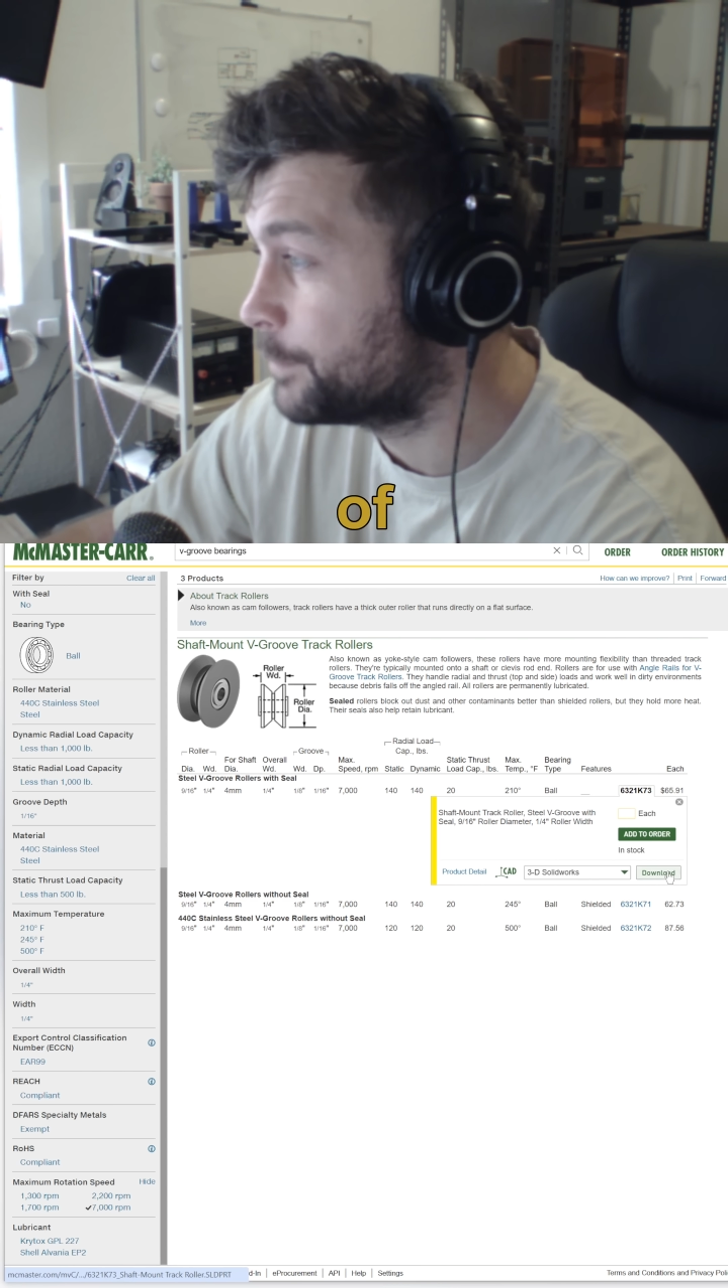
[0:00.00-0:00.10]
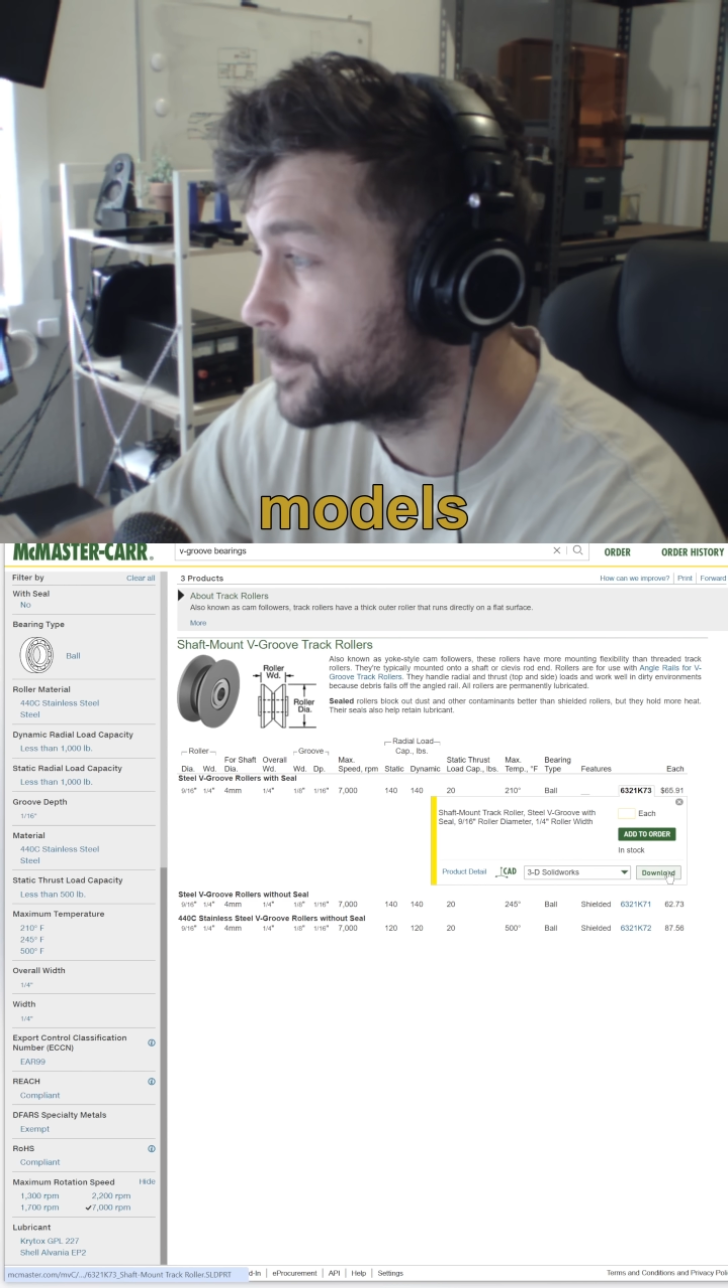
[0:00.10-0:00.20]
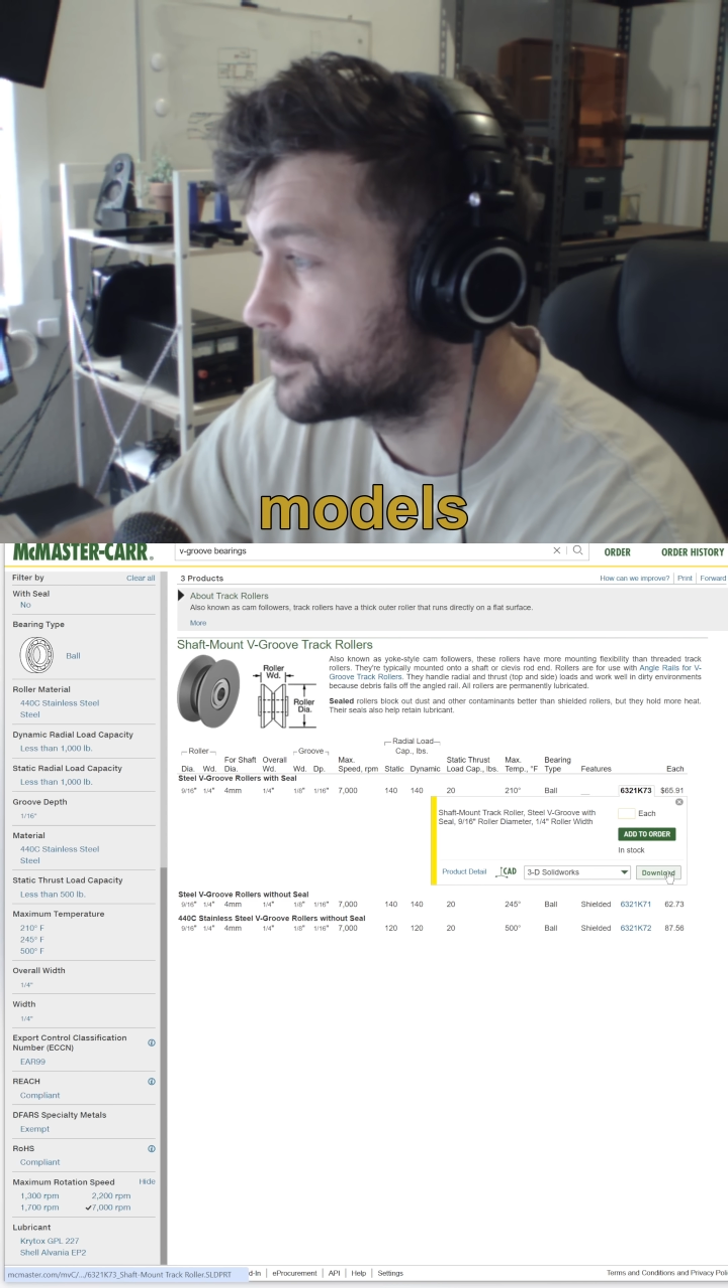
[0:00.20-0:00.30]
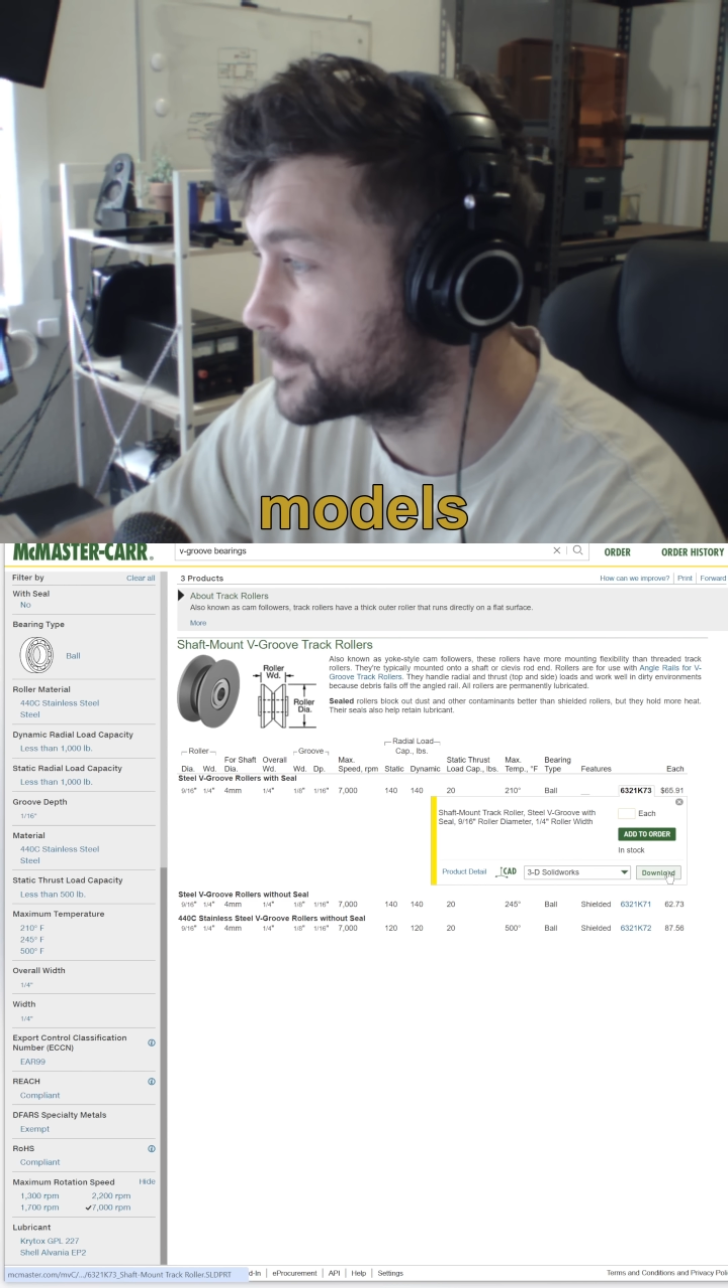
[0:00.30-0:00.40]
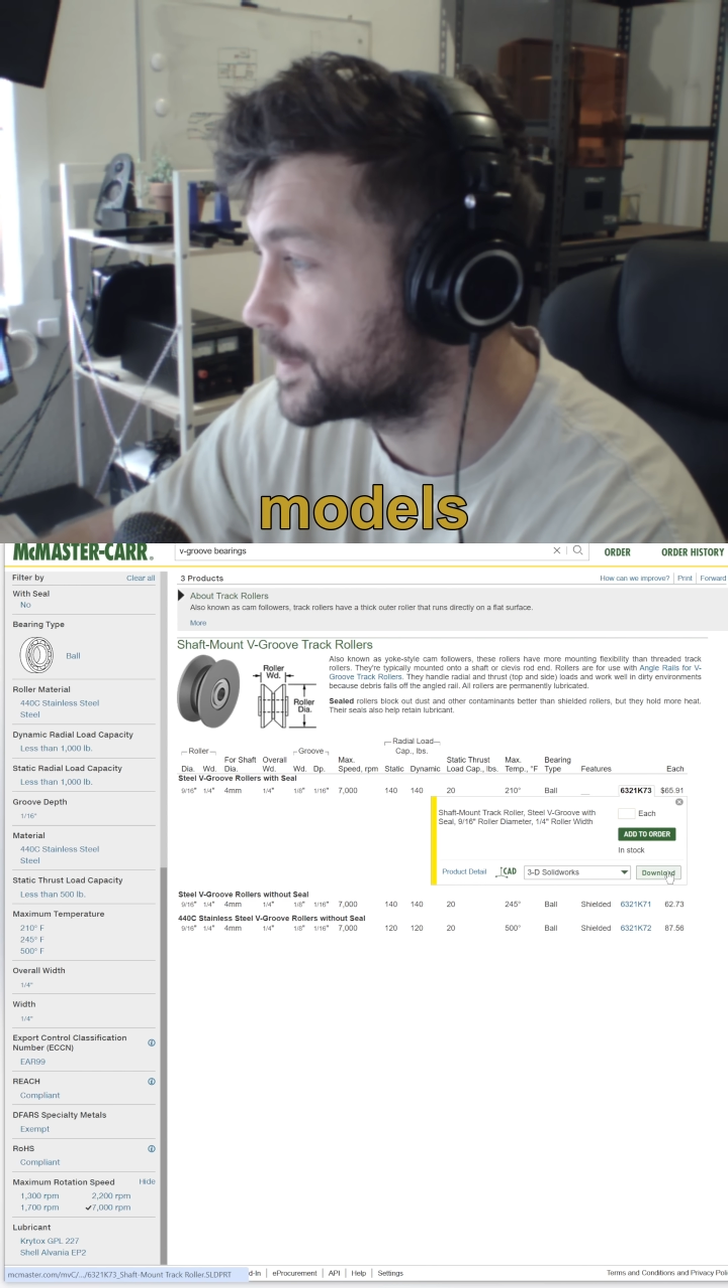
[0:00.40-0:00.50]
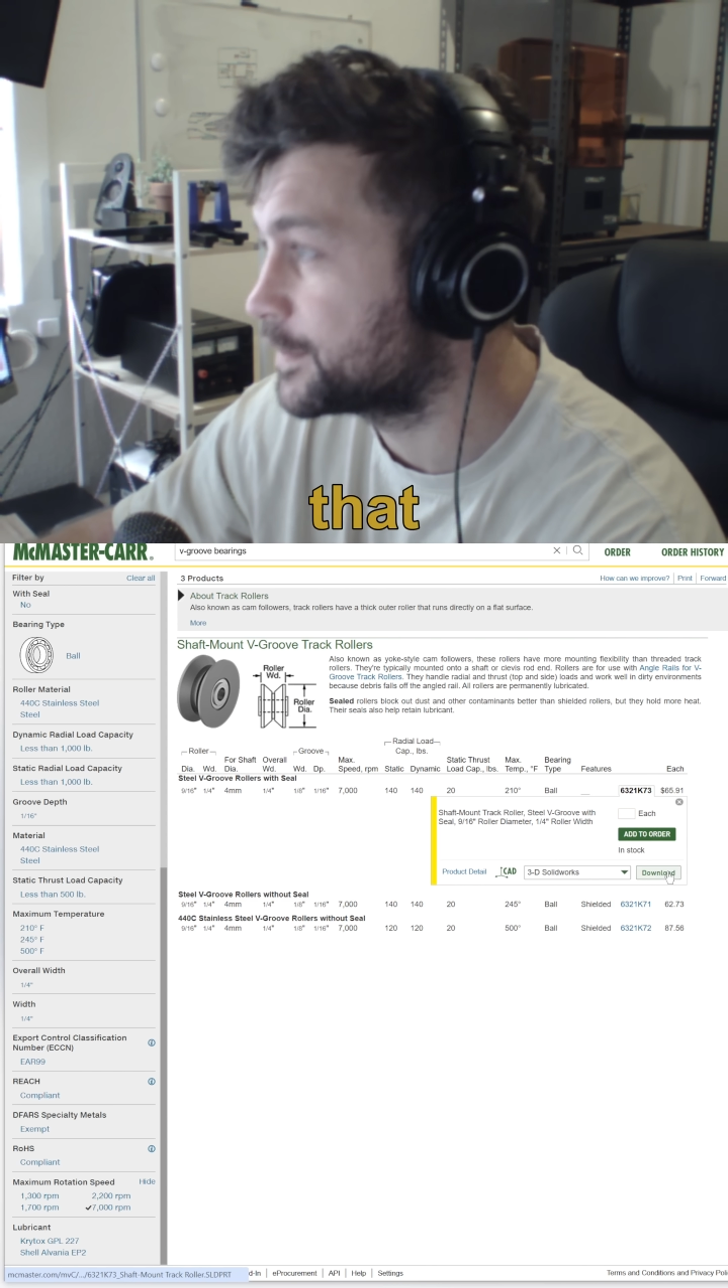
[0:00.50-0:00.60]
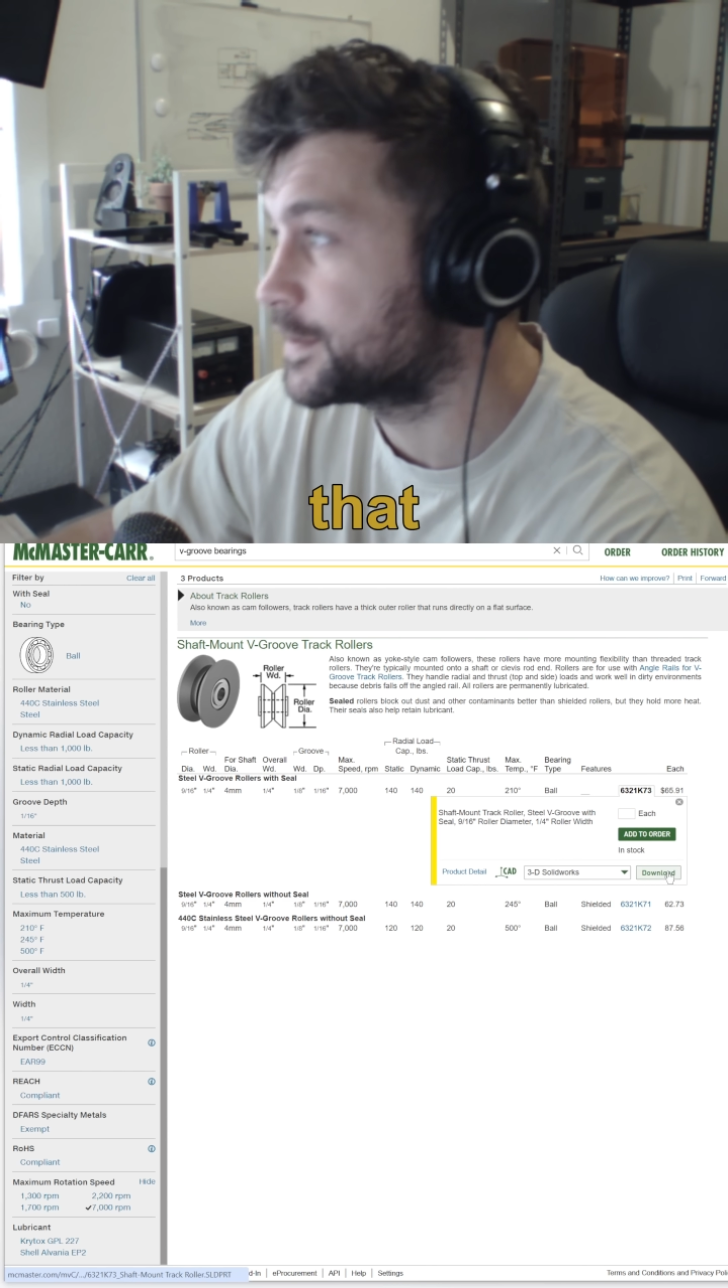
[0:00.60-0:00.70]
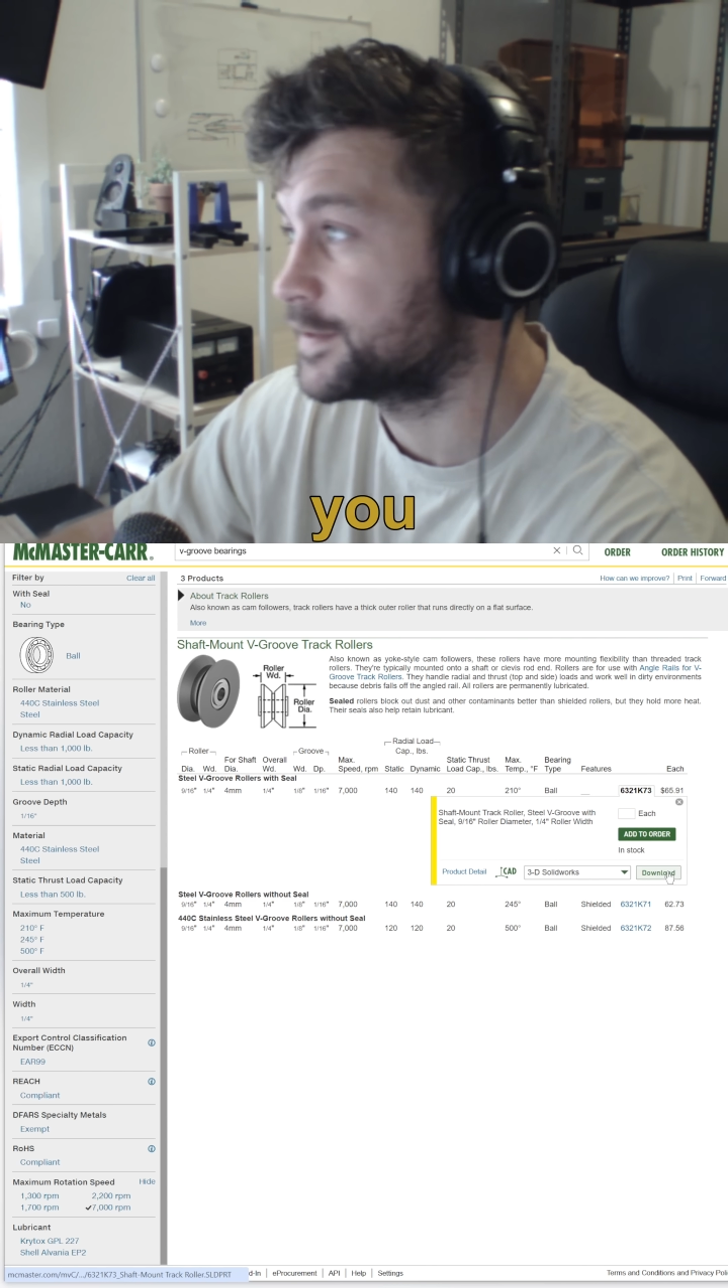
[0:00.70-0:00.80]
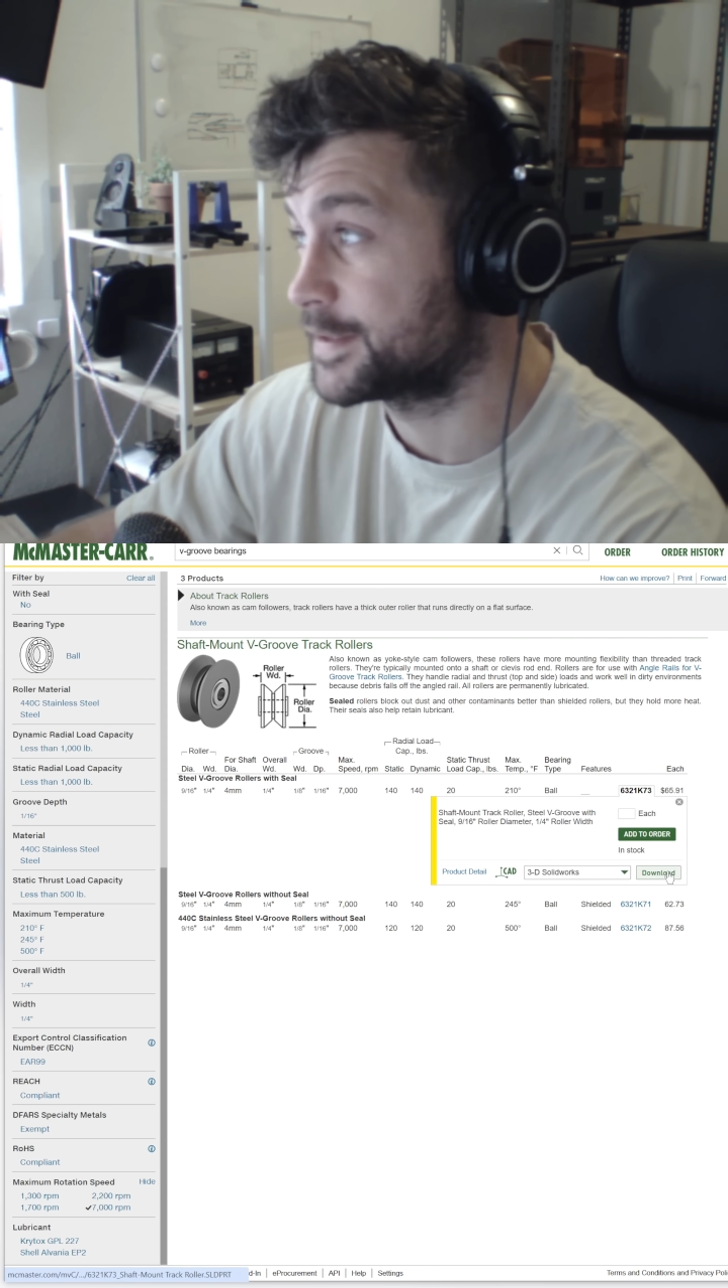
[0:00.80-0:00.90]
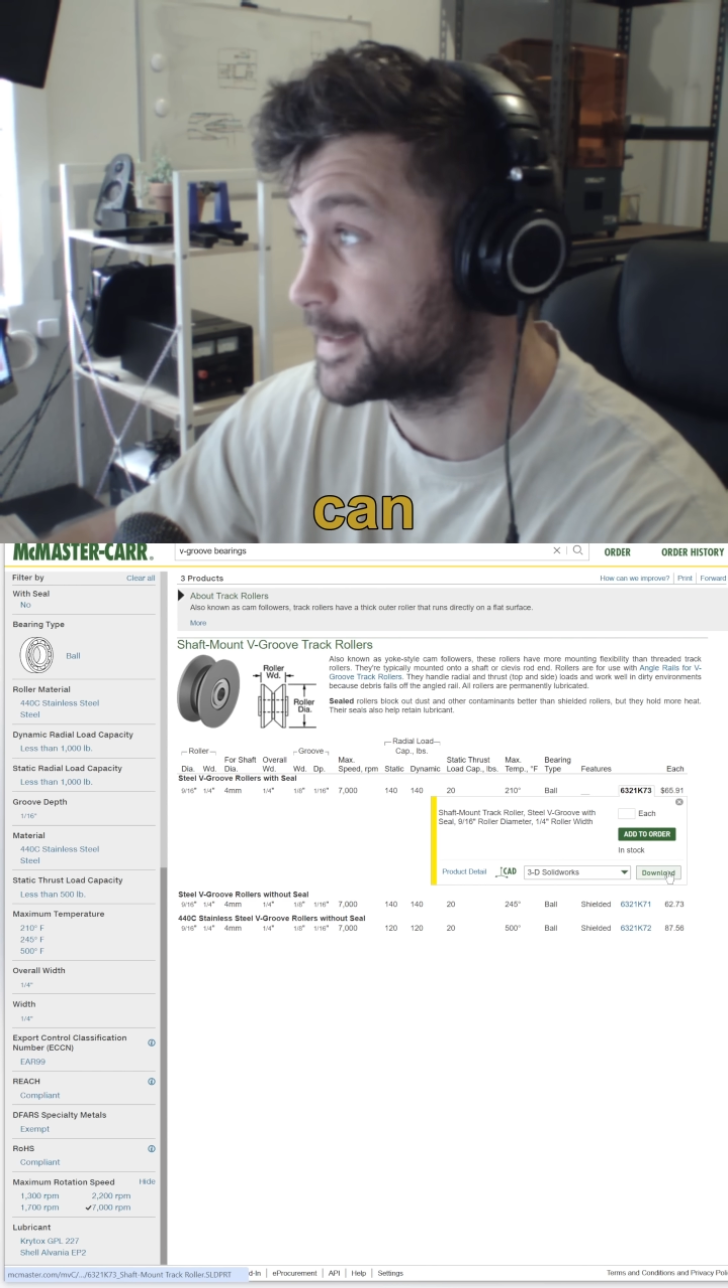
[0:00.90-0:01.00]
models that you
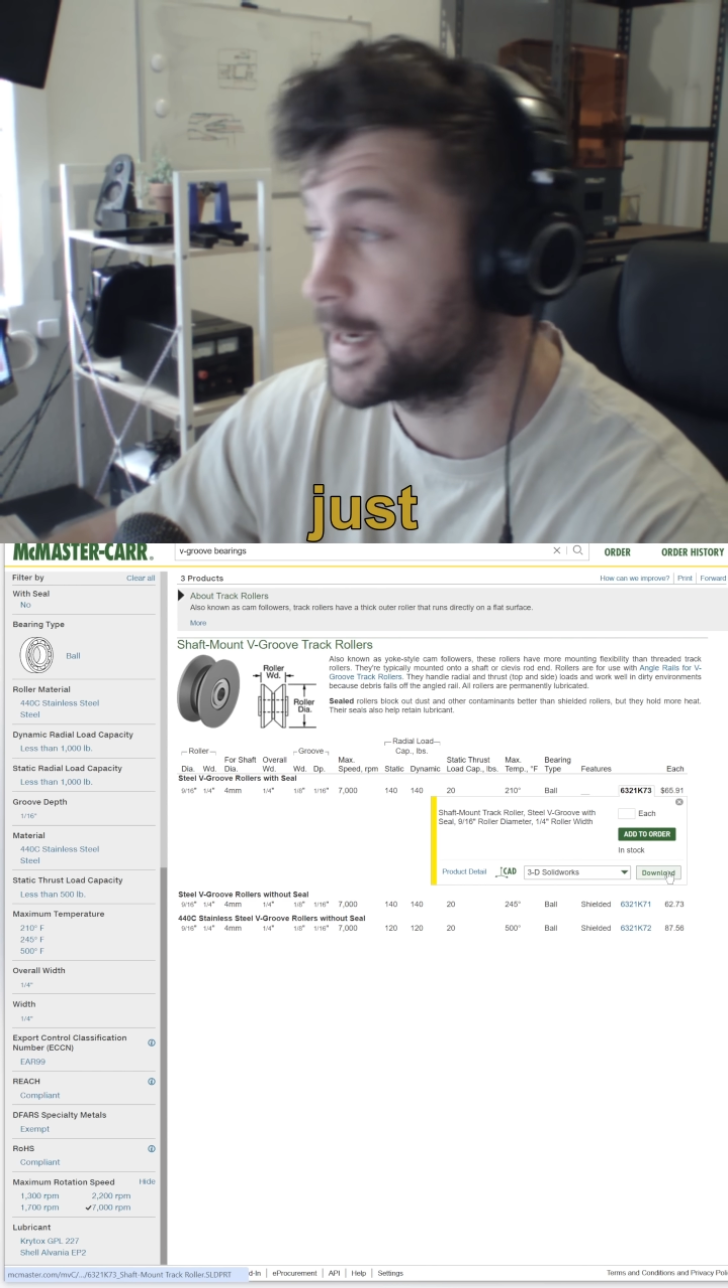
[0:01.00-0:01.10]
can just